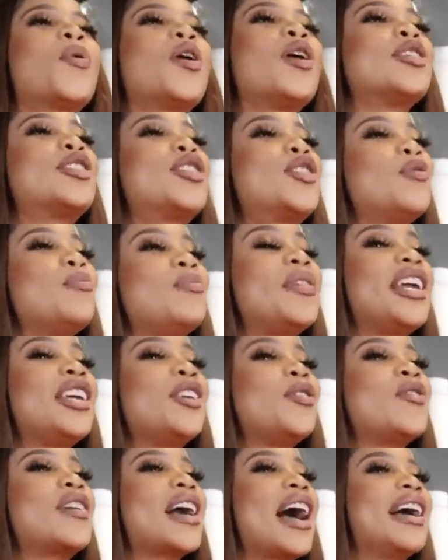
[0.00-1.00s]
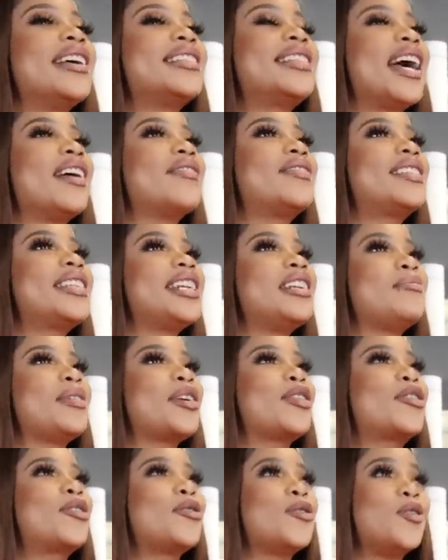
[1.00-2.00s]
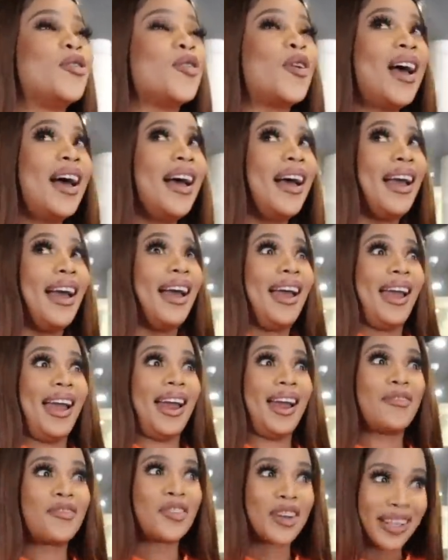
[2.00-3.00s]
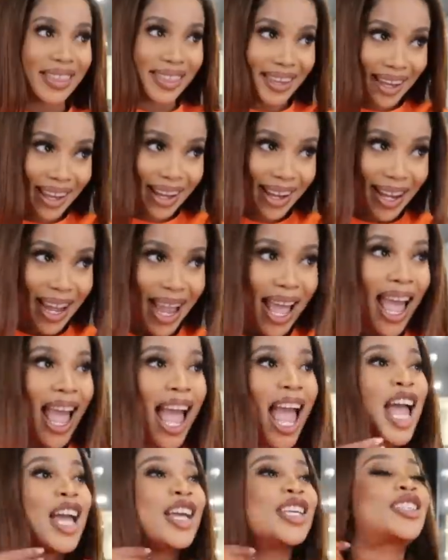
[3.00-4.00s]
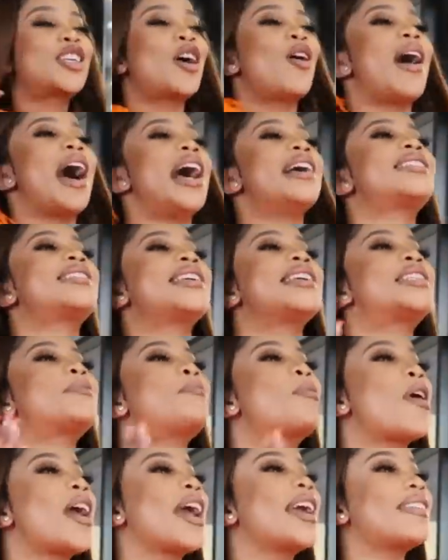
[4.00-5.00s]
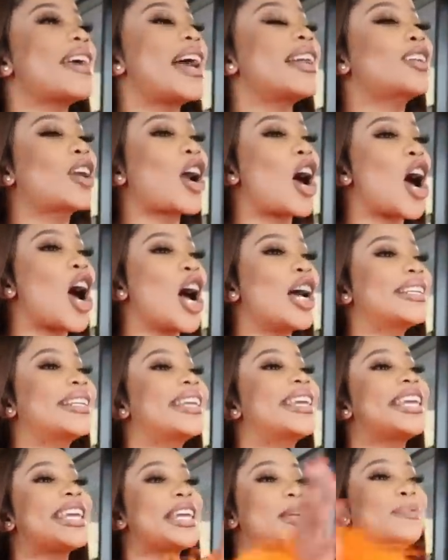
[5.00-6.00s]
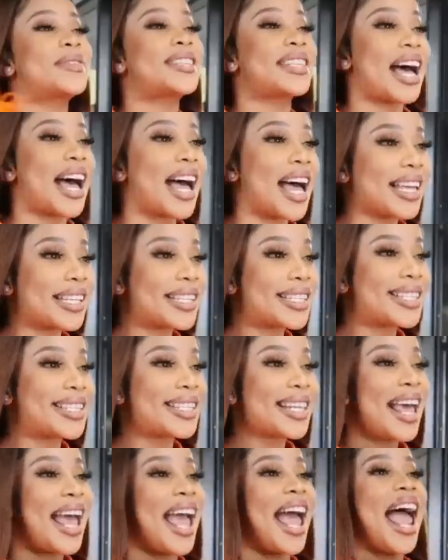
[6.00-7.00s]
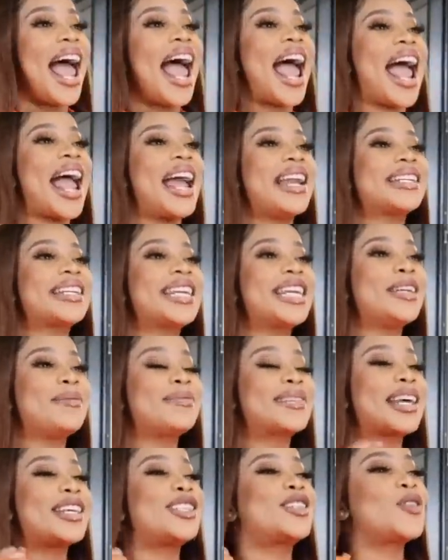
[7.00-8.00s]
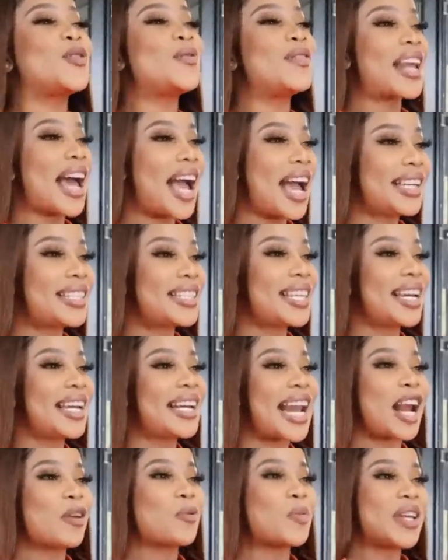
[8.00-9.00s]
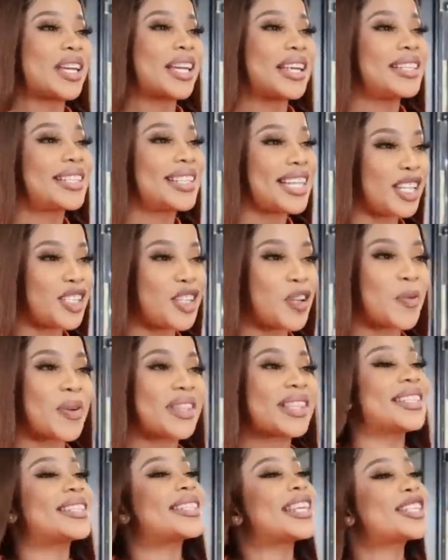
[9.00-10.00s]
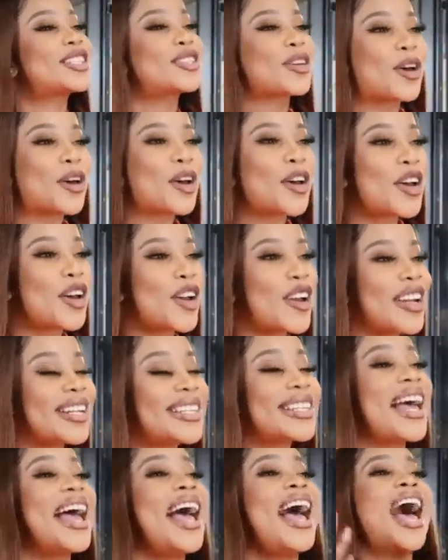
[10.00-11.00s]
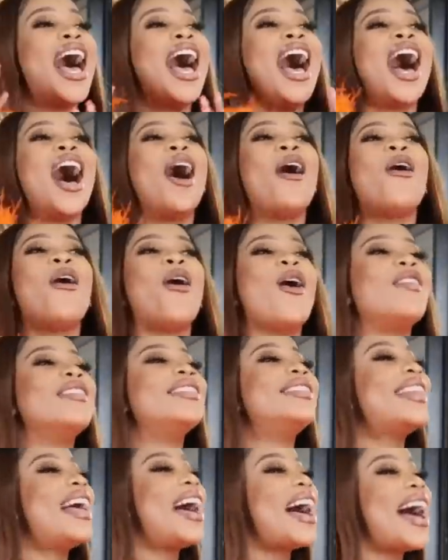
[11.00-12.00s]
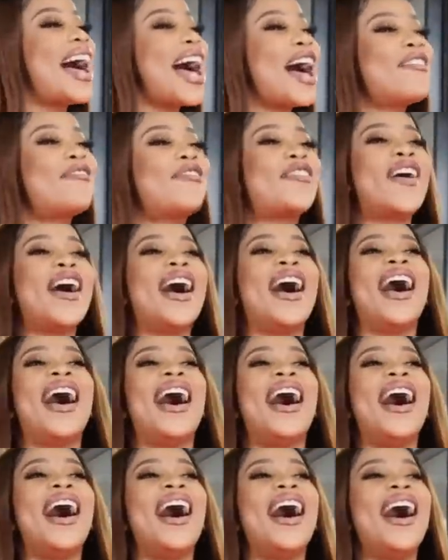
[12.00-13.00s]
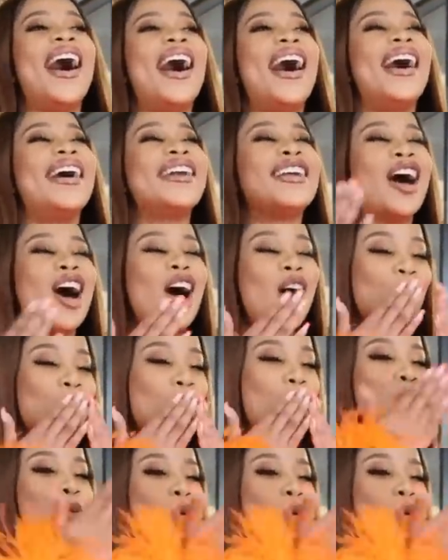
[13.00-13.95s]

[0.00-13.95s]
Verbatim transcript: world to me. You guys have seen me through everything. So I just pray that God keeps us and keeps us united and we continue with the sisterhood. All love. Young.